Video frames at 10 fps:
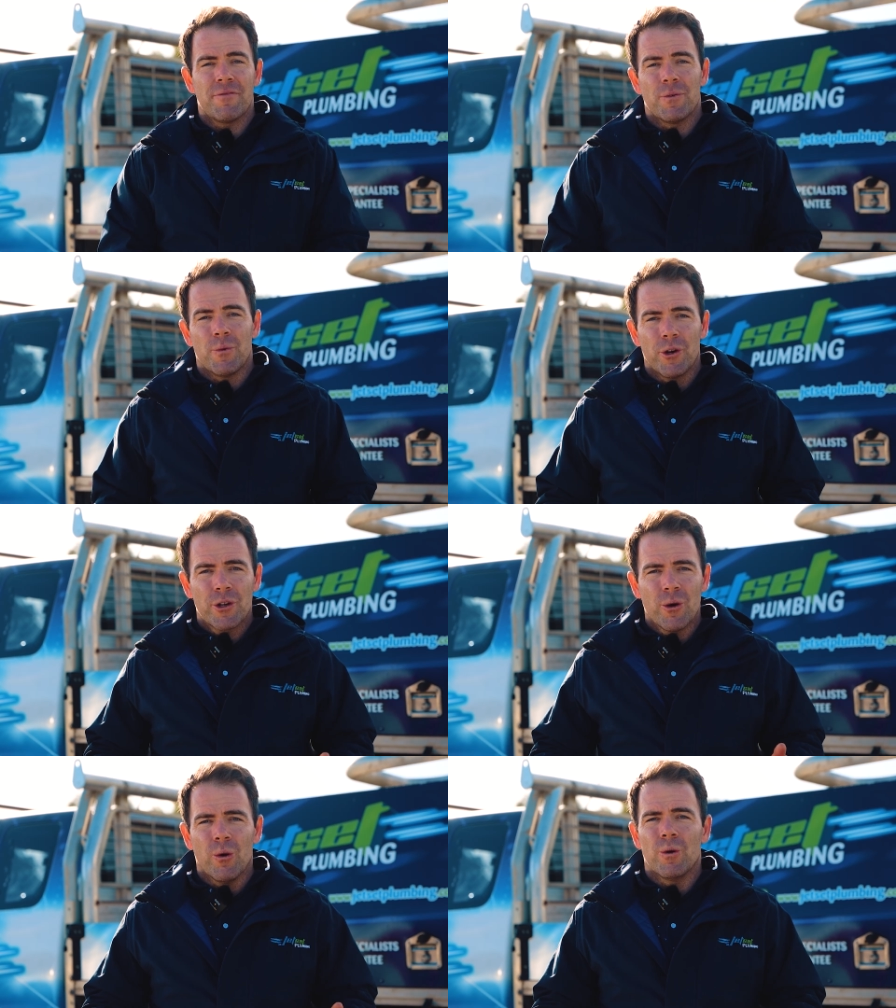if the root
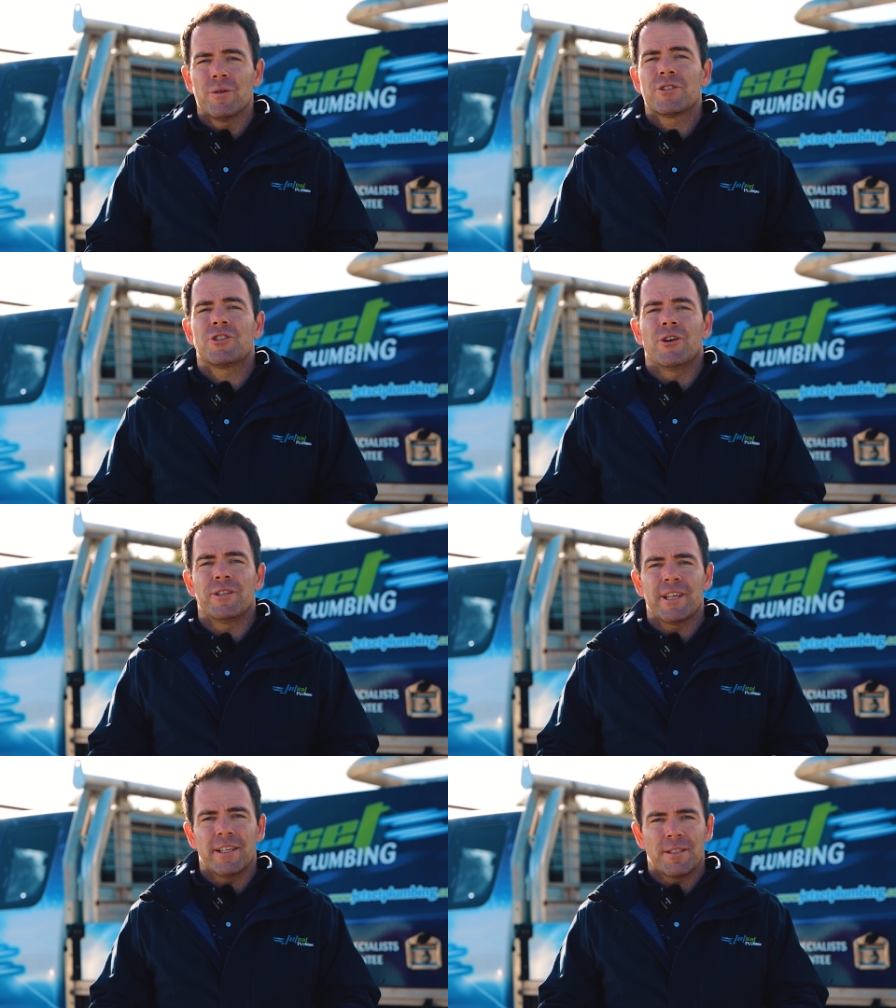cause
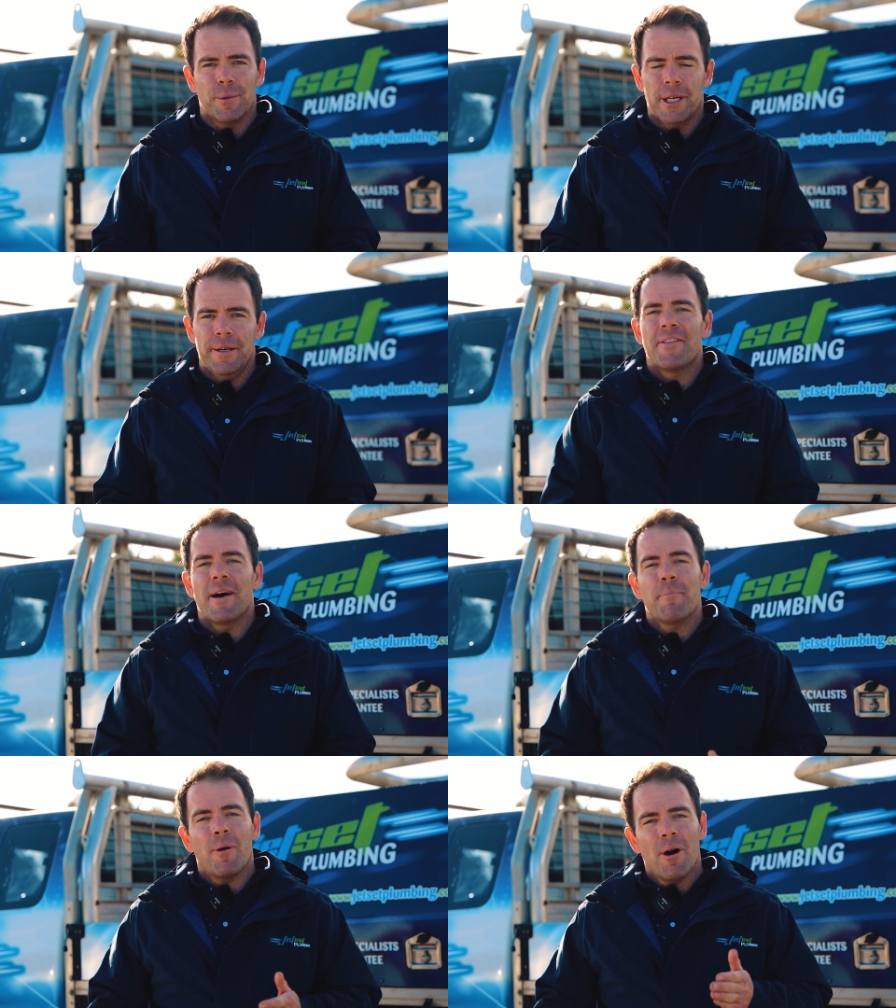turns out to be
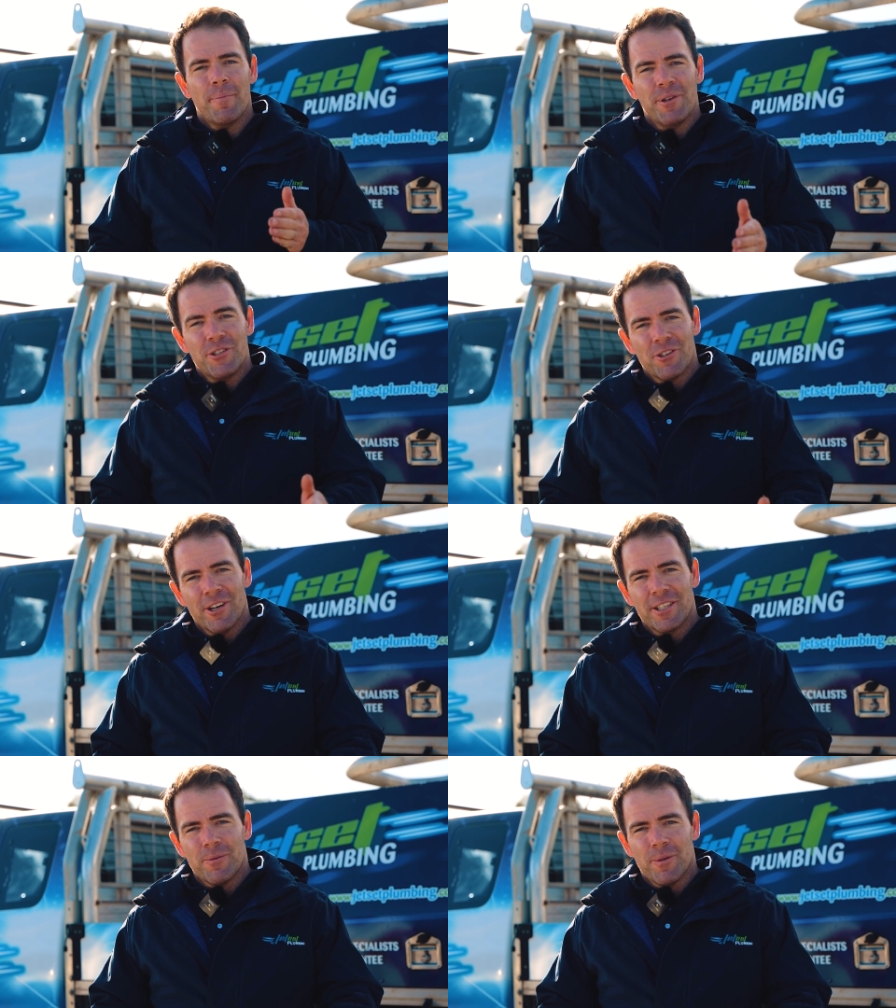that pipe you tried to